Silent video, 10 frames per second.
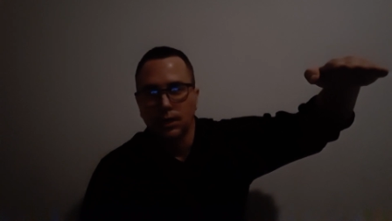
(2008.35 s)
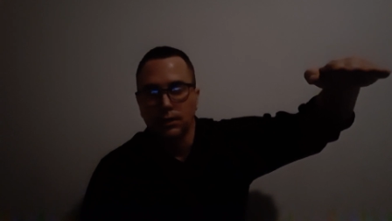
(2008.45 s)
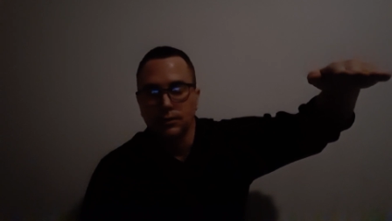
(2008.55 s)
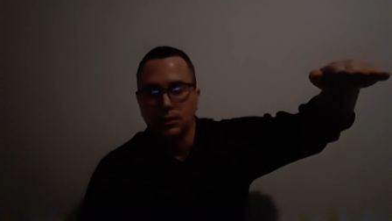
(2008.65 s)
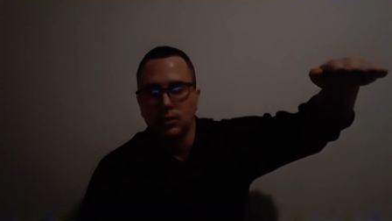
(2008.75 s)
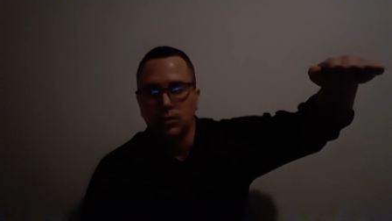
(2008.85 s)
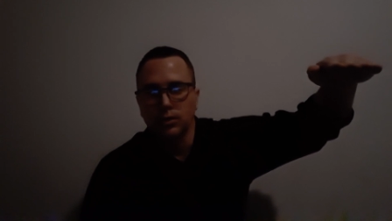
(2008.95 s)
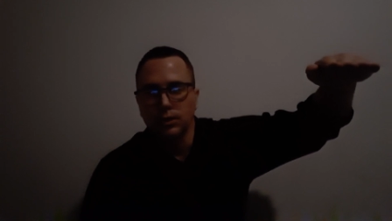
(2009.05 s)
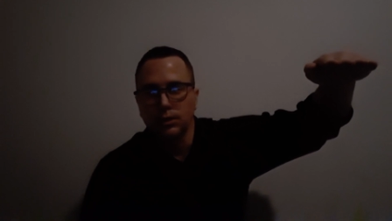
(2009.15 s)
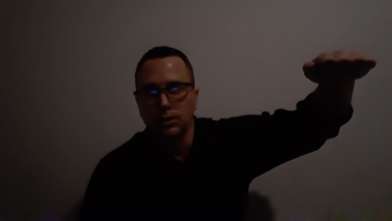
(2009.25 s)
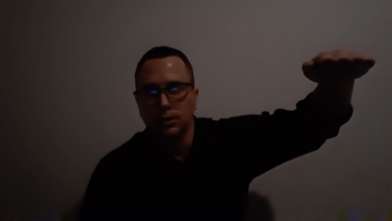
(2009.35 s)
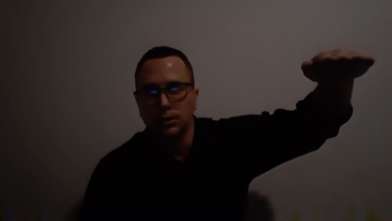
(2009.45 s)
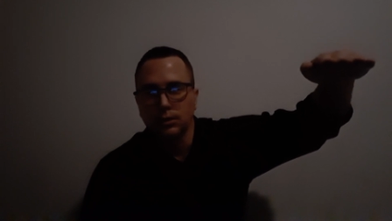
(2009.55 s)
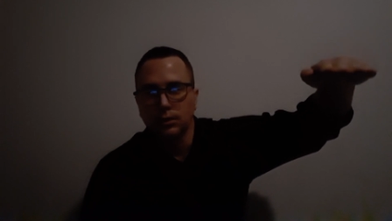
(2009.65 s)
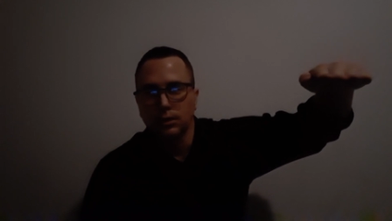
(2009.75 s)
There's a whole deal
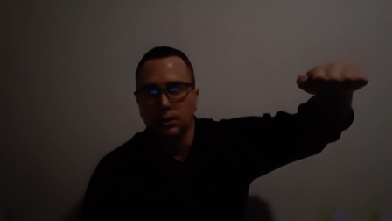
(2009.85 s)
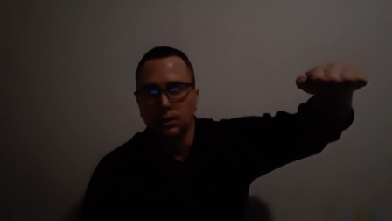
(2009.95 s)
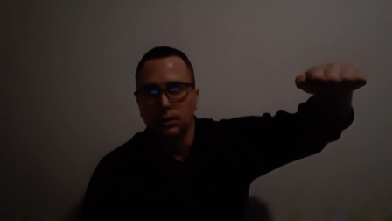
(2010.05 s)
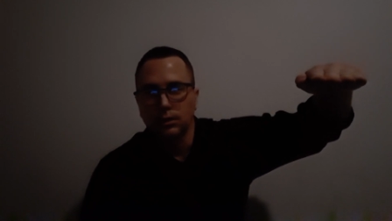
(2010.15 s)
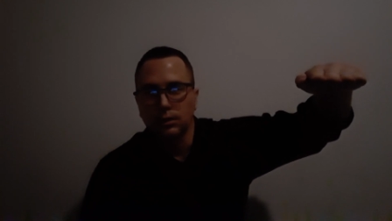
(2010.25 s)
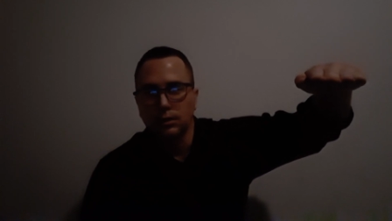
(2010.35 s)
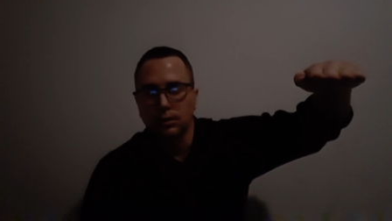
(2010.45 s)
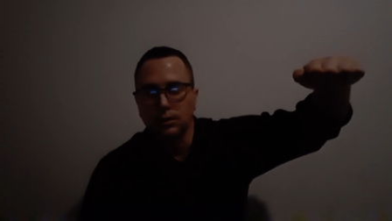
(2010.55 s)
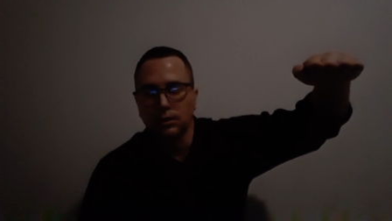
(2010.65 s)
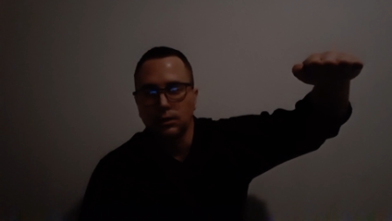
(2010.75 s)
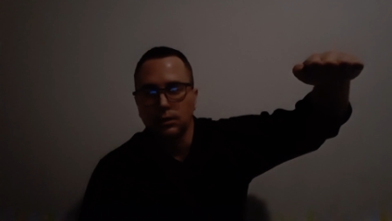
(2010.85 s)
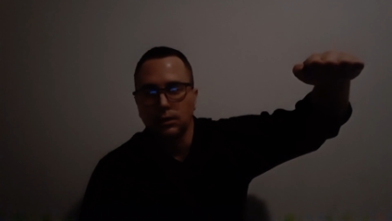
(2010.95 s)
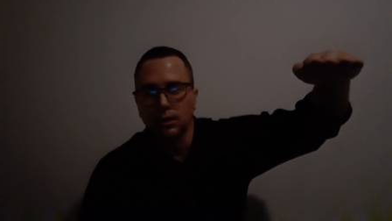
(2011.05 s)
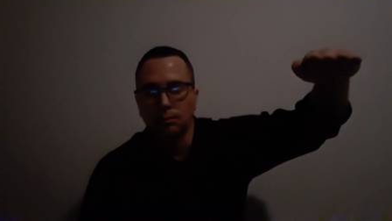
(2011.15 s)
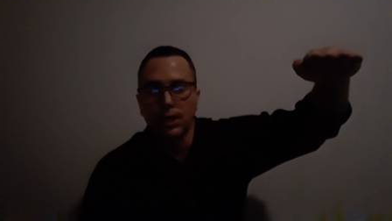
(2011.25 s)
uh,
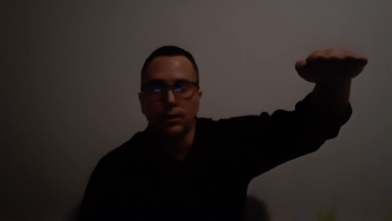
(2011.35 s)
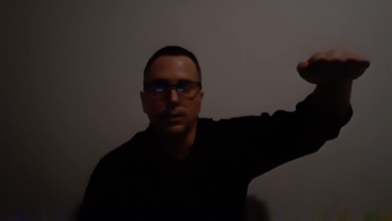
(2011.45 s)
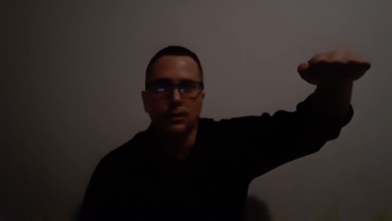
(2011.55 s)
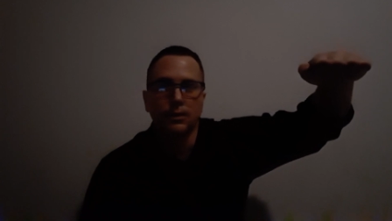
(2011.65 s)
about it.